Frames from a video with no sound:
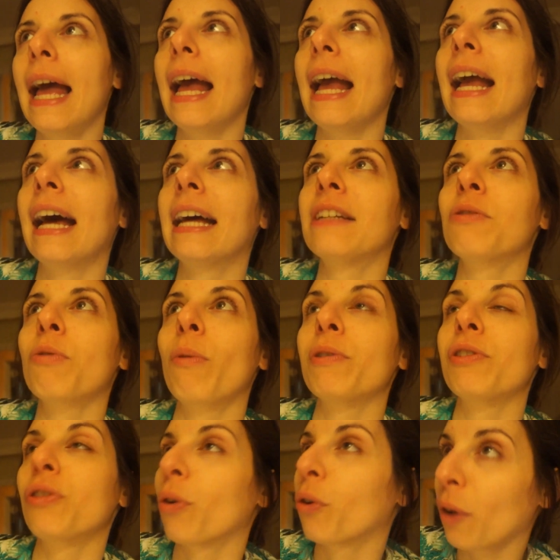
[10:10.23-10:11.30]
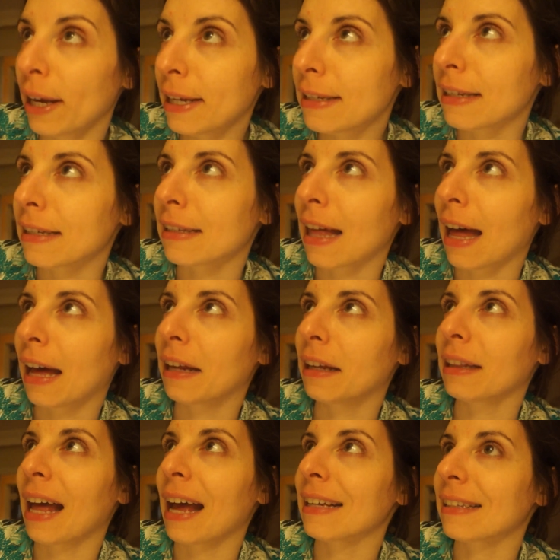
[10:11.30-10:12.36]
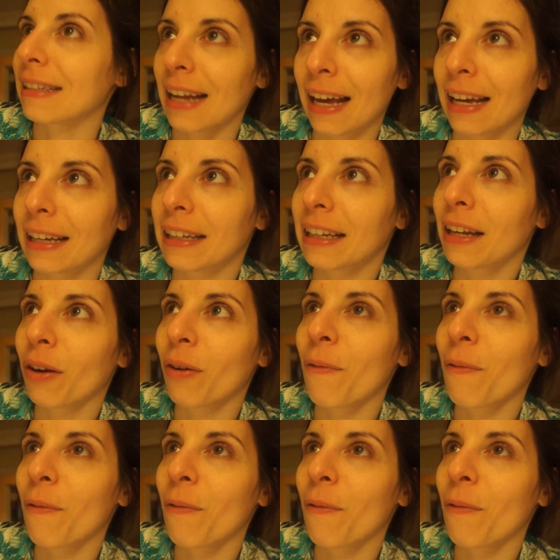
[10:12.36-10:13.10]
And what was so crazy is that last night,